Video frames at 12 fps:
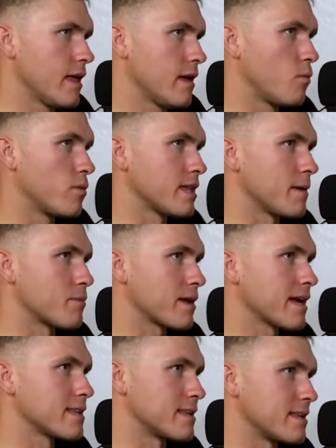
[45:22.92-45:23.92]
when they
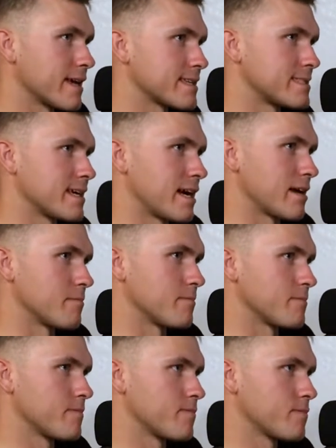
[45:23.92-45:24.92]
play it the next time,
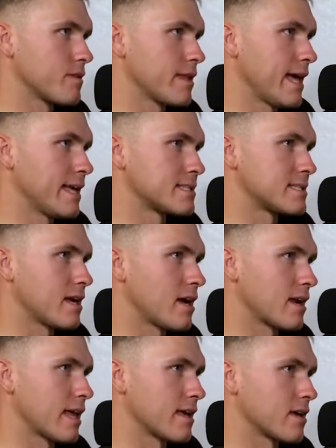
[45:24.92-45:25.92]
it's
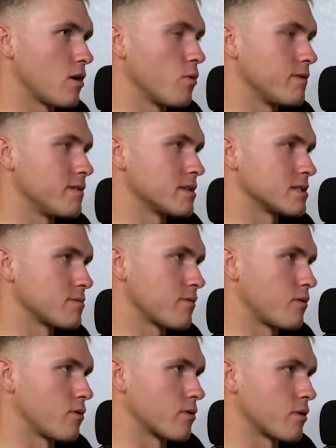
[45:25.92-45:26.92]
not like, oh, we've done this
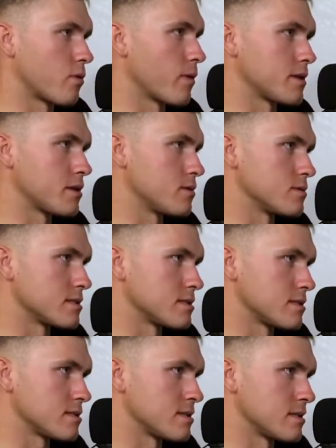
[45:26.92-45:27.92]
before. All we have to do is this,
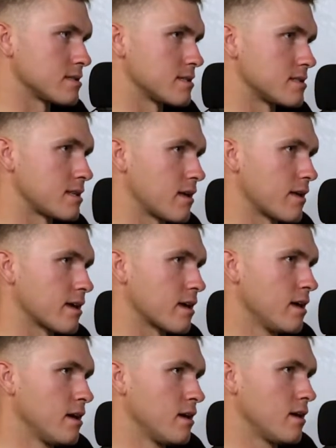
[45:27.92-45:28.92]
this, and this. It's not like,
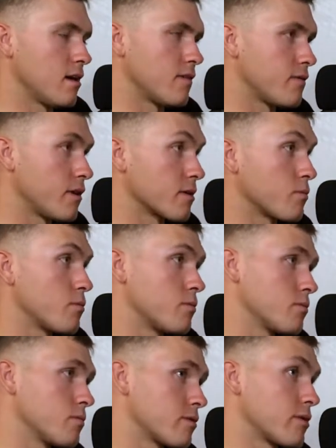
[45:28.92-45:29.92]
oh fuck,
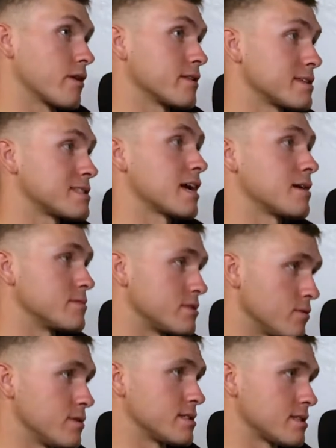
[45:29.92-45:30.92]
all right, this time let's
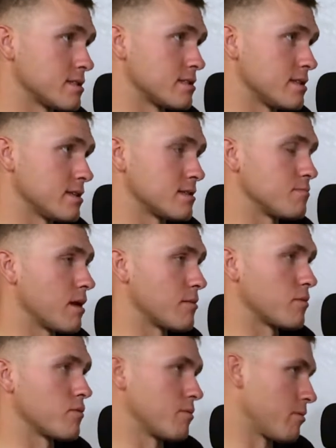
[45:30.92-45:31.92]
do this, this, and this, and maybe
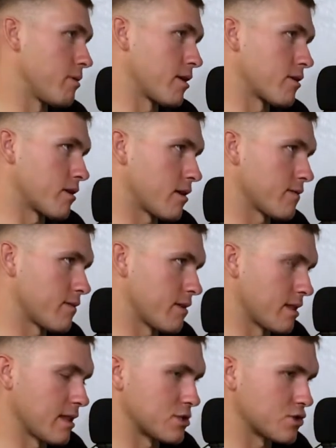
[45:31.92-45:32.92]
we'll be better off. And
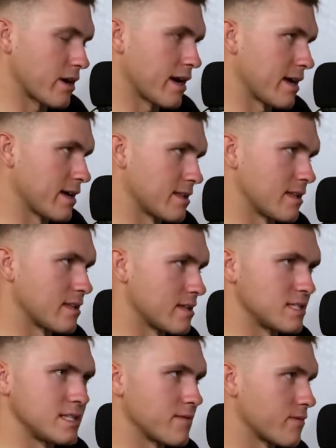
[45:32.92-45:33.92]
then they try it, and then
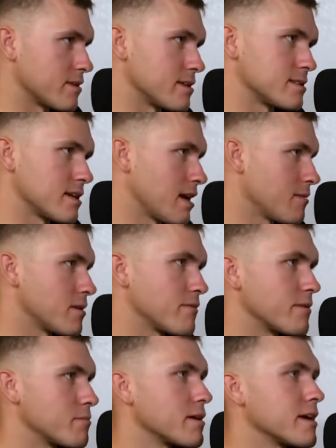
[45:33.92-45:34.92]
it's different this time. They
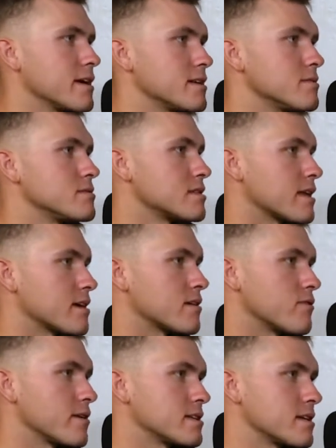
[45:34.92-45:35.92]
replay it, and it's like a
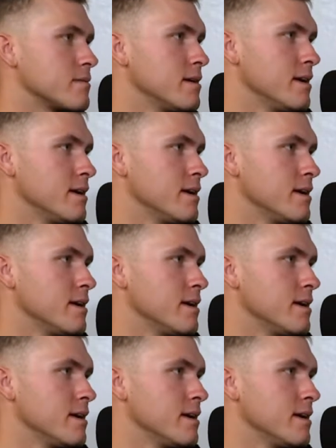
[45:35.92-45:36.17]
great time.